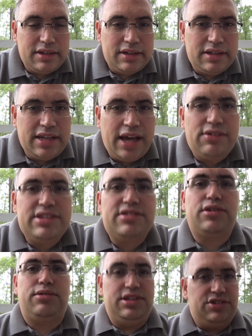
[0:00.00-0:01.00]
Now, as
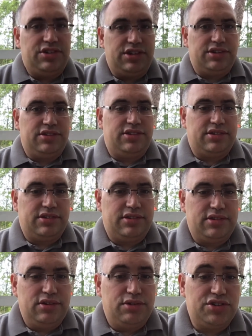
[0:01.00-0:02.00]
Christians
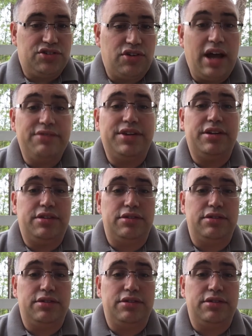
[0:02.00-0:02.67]
who are striving to do